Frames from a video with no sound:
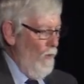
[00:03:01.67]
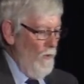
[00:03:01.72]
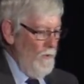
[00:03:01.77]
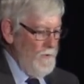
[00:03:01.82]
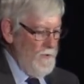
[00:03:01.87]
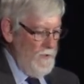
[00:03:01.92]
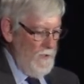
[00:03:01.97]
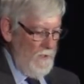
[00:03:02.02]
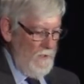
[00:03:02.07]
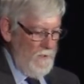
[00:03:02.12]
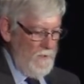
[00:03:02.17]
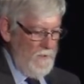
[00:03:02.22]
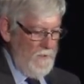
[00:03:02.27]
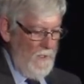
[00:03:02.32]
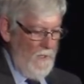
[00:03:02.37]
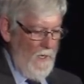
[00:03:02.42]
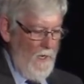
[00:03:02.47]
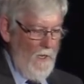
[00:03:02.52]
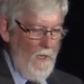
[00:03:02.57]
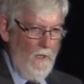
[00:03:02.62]
or
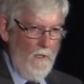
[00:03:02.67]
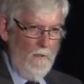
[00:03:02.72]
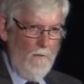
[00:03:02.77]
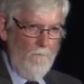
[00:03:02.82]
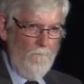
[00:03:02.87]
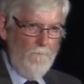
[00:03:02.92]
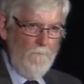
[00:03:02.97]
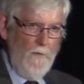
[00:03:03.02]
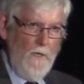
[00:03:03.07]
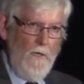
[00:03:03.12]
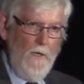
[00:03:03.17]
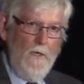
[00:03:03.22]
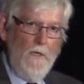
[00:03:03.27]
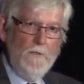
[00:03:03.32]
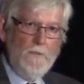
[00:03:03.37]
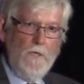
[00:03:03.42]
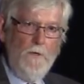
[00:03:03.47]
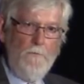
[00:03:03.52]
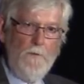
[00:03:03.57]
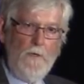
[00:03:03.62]
GCL,
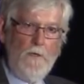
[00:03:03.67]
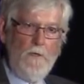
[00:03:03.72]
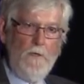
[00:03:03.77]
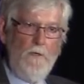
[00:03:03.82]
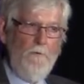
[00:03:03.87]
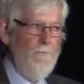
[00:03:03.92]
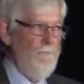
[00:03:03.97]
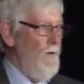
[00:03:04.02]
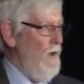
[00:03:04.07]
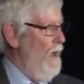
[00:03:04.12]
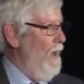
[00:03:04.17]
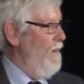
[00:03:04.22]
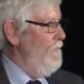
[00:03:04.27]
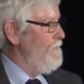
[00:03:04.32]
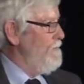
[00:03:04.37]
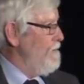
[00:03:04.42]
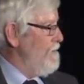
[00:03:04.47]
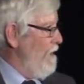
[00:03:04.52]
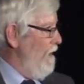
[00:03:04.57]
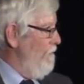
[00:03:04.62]
typically
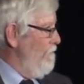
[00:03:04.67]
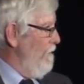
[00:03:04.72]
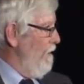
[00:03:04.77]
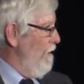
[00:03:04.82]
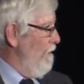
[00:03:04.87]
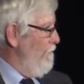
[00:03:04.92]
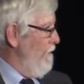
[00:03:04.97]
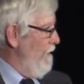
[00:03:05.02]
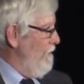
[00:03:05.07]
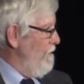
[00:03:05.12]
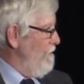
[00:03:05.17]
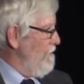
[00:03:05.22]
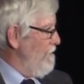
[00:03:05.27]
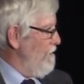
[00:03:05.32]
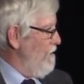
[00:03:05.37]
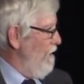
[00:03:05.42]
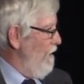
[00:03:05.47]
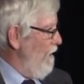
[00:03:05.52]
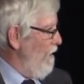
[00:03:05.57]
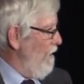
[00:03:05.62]
5 to 10
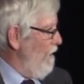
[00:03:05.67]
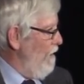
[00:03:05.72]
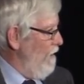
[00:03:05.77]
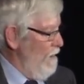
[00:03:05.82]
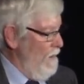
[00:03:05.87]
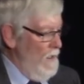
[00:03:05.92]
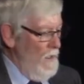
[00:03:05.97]
millimeters thick,